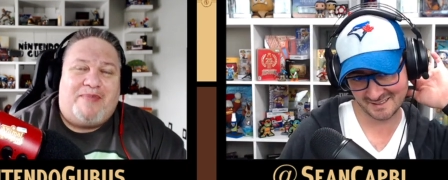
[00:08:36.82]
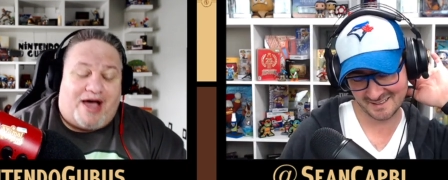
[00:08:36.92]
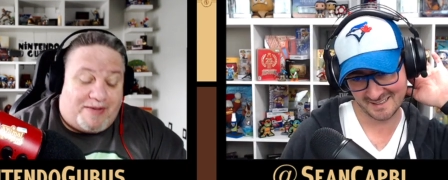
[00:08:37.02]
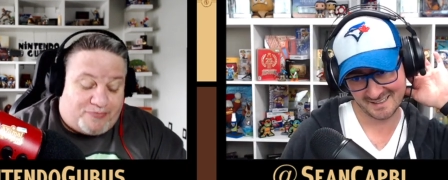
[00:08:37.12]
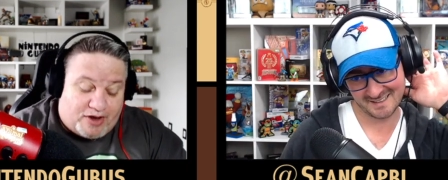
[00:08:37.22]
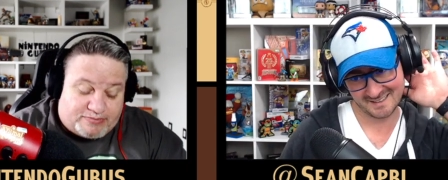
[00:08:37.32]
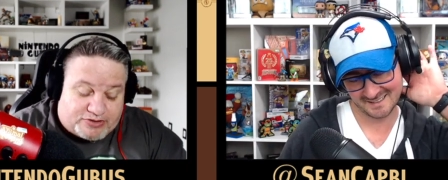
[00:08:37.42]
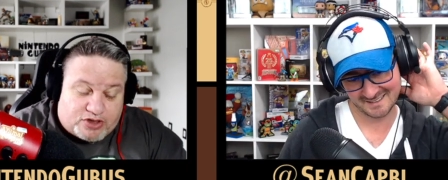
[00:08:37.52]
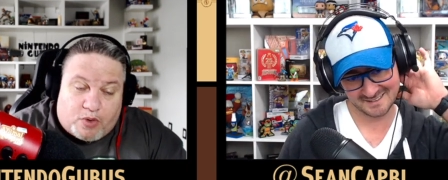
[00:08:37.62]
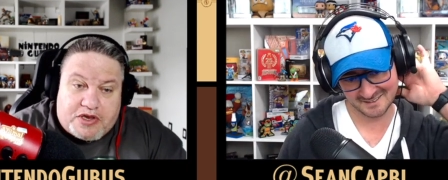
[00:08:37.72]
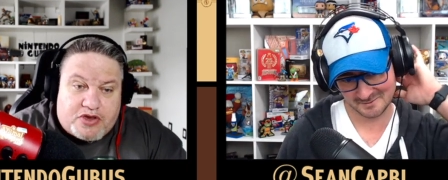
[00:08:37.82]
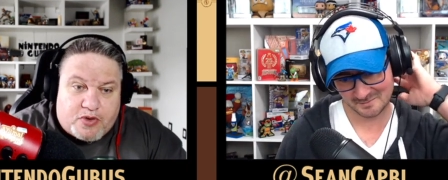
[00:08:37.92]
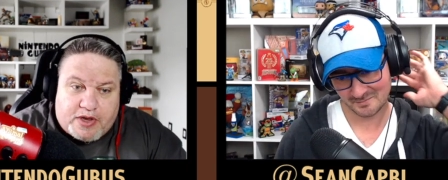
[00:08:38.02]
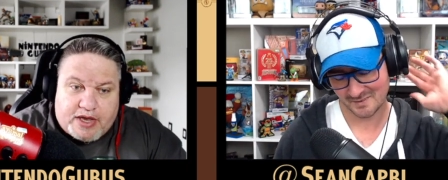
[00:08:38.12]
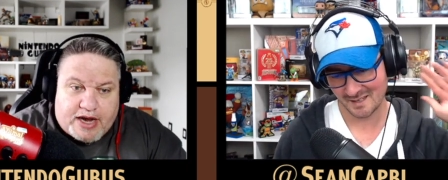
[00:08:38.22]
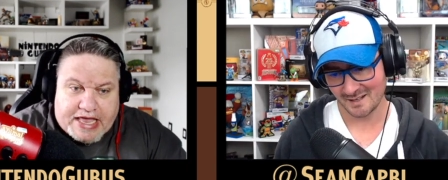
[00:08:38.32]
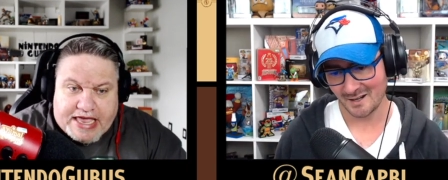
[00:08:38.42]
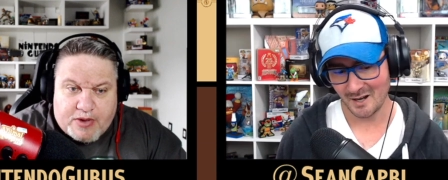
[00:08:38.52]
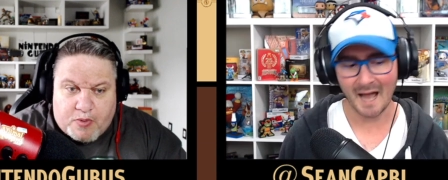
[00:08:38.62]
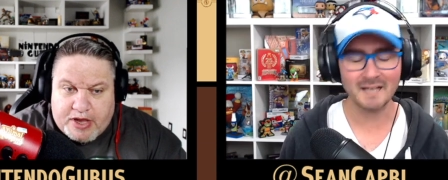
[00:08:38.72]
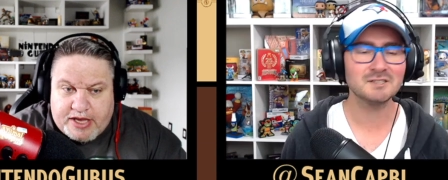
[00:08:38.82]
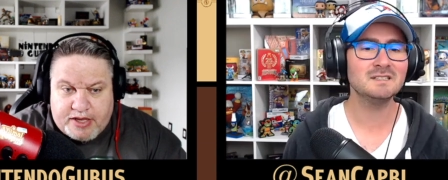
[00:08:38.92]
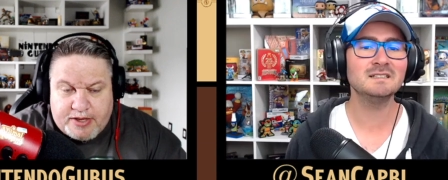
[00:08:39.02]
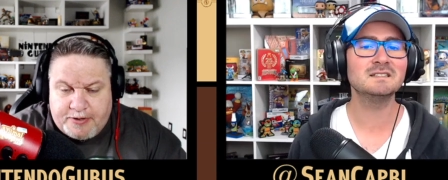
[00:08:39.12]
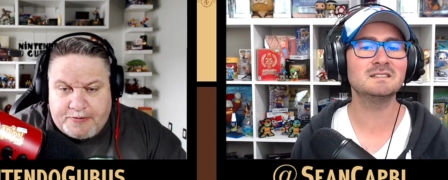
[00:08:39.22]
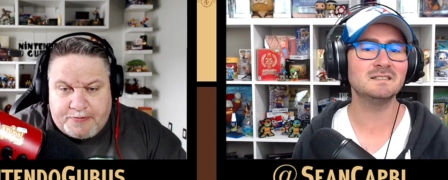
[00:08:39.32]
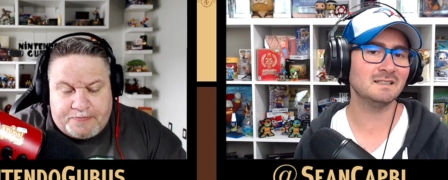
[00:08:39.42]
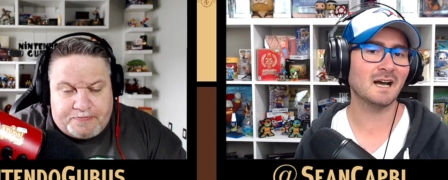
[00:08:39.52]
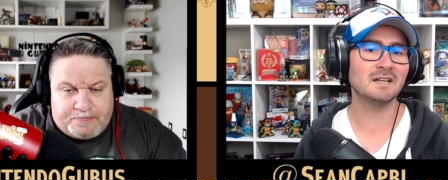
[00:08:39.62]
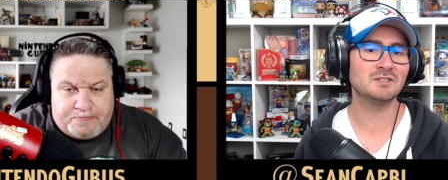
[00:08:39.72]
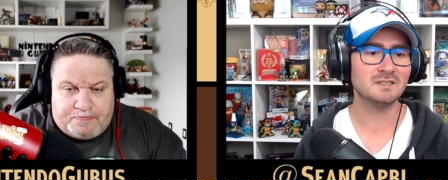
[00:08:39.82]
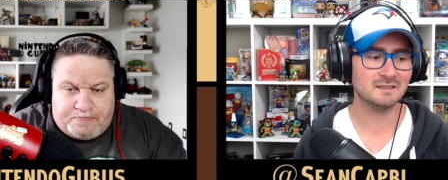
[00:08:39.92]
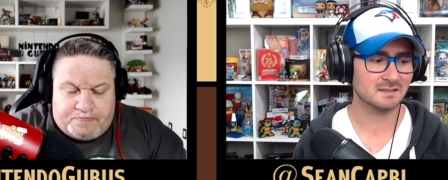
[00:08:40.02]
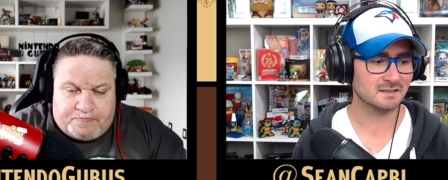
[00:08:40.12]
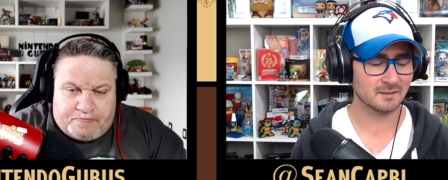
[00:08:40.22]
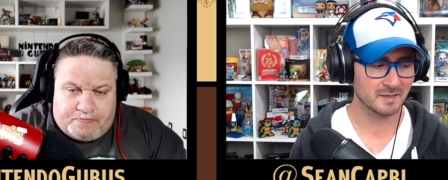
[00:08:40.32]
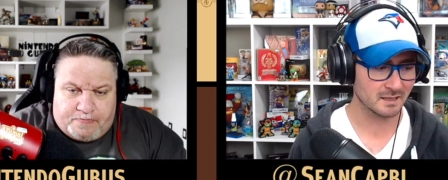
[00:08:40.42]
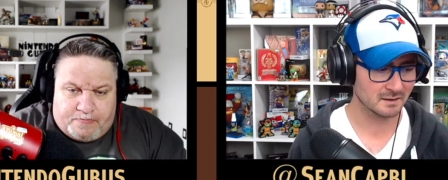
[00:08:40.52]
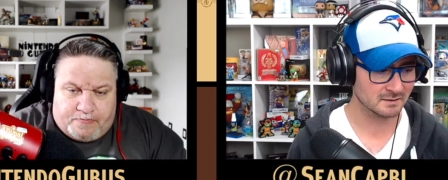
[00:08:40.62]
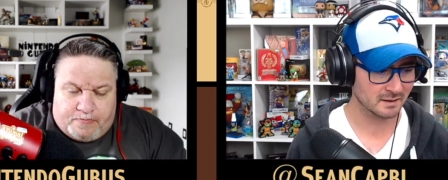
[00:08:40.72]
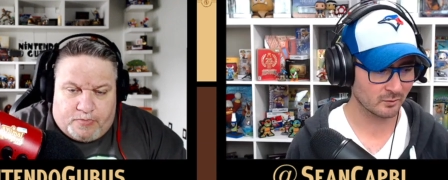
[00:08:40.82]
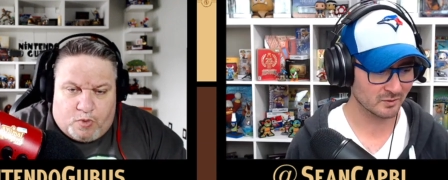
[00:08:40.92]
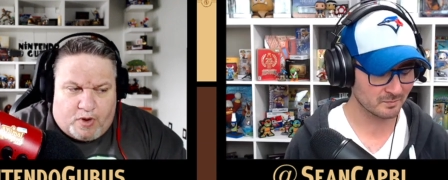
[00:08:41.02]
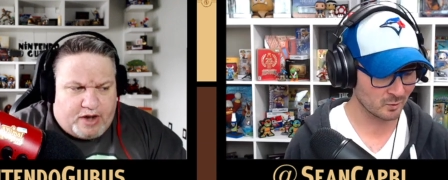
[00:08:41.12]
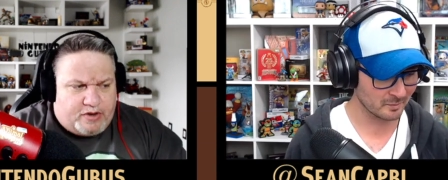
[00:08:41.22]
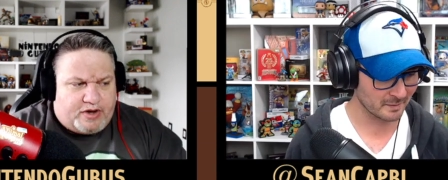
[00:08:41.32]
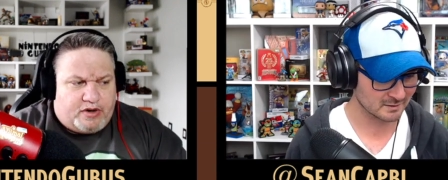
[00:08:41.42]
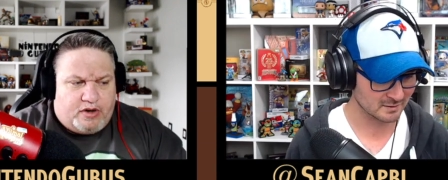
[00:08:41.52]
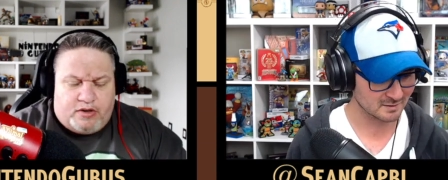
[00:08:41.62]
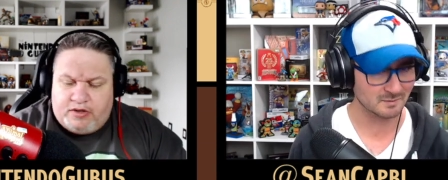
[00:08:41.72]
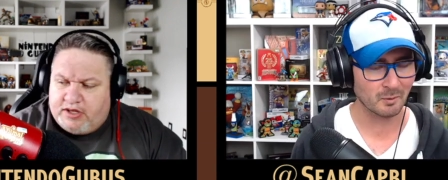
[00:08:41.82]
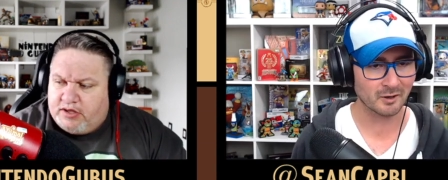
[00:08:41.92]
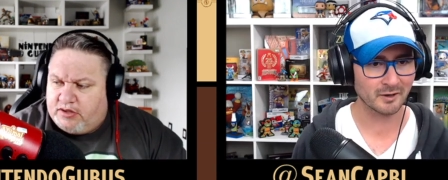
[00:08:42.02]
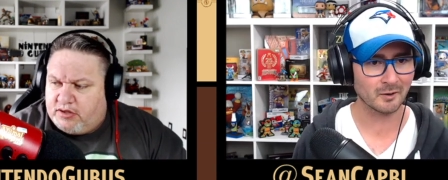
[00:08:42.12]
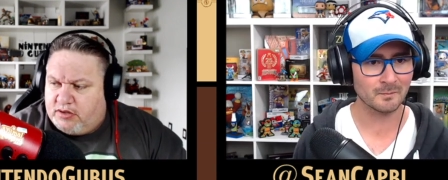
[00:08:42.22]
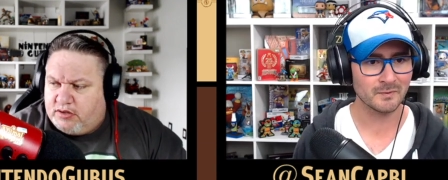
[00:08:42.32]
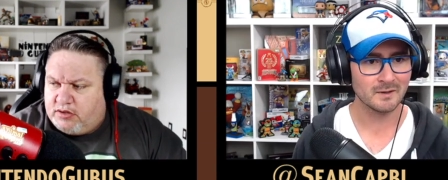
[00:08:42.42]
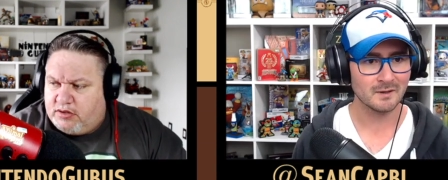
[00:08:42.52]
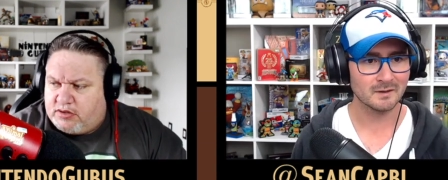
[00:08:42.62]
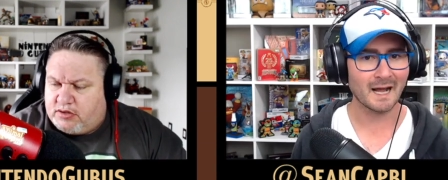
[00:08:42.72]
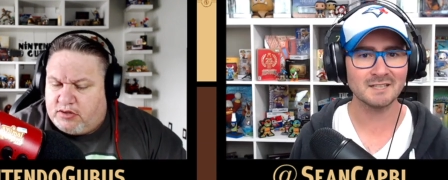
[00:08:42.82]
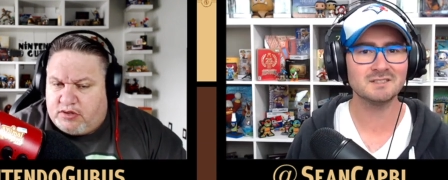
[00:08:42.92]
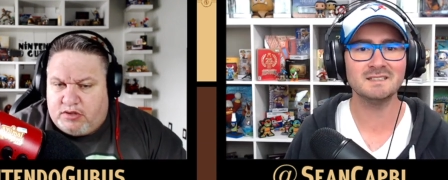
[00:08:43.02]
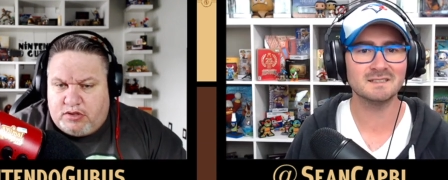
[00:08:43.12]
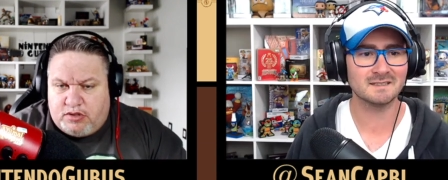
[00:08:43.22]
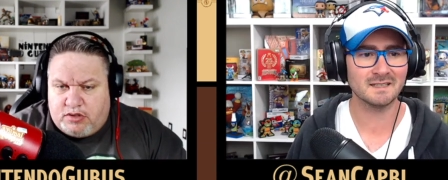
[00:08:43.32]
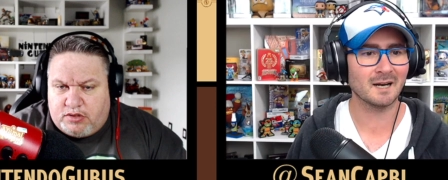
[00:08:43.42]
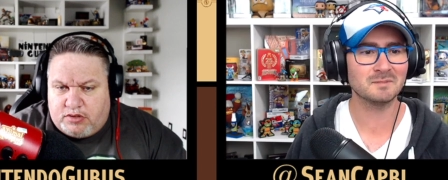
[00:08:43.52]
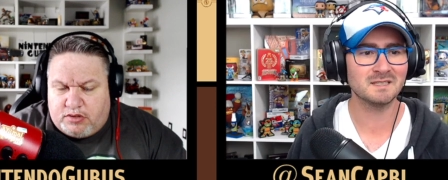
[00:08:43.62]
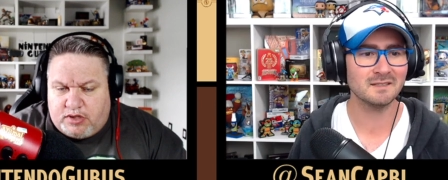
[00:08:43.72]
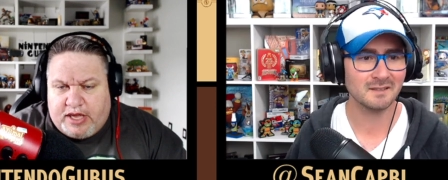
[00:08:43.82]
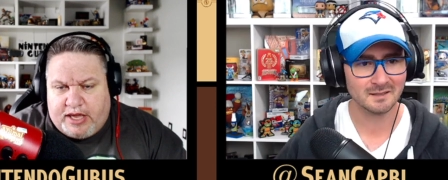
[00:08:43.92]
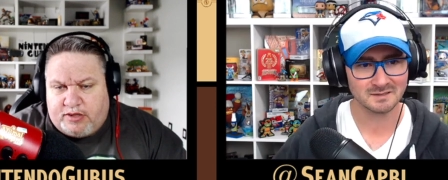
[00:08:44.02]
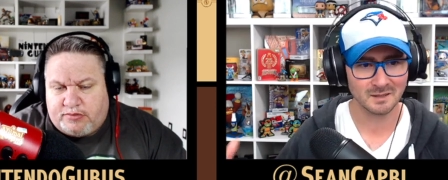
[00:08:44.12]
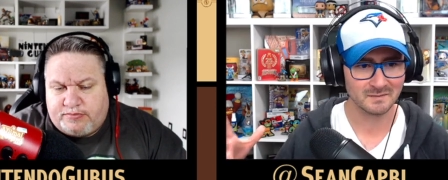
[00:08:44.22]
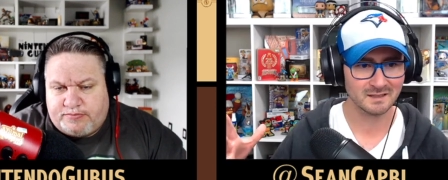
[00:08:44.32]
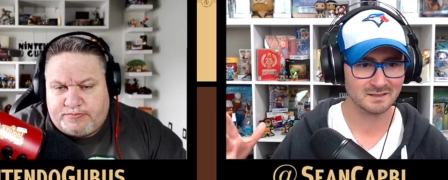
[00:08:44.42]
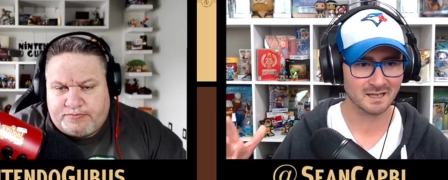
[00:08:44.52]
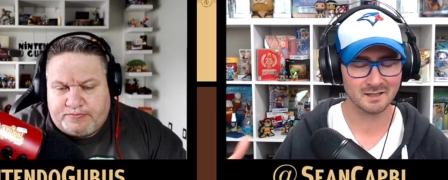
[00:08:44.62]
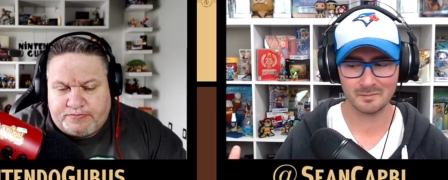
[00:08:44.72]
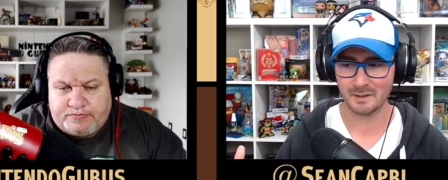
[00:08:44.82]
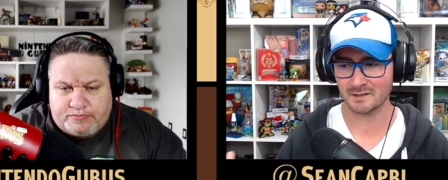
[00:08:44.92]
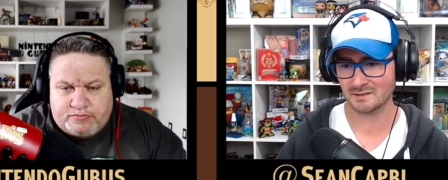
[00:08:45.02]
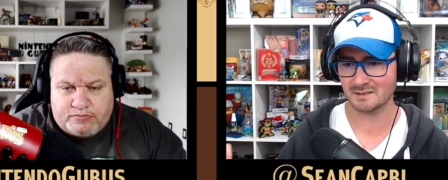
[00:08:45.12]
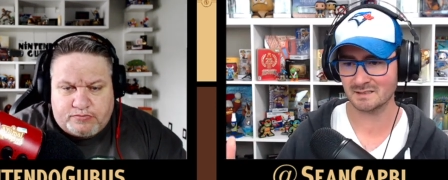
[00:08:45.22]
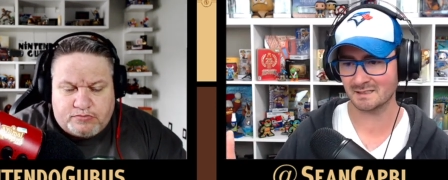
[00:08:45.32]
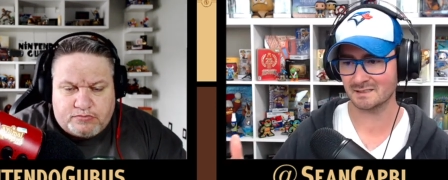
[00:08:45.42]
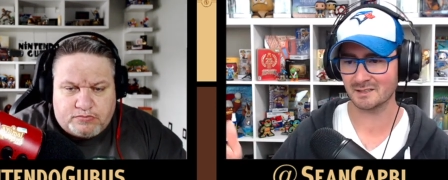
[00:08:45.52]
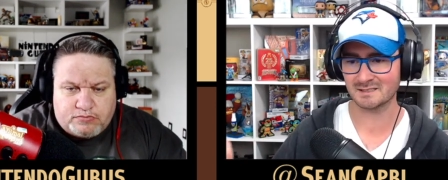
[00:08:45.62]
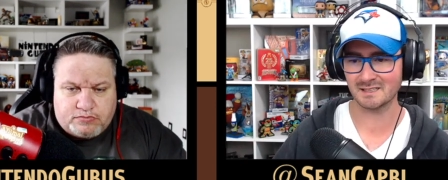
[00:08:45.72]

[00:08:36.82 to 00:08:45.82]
Speaker 1: I'm I'm so into it, and I can't wait. I just need to see. I just need
Speaker 2: to see because like with well, going back to Mario, like I just need to see it. I'm seeing yeah. some things kind of comparisons, and it like it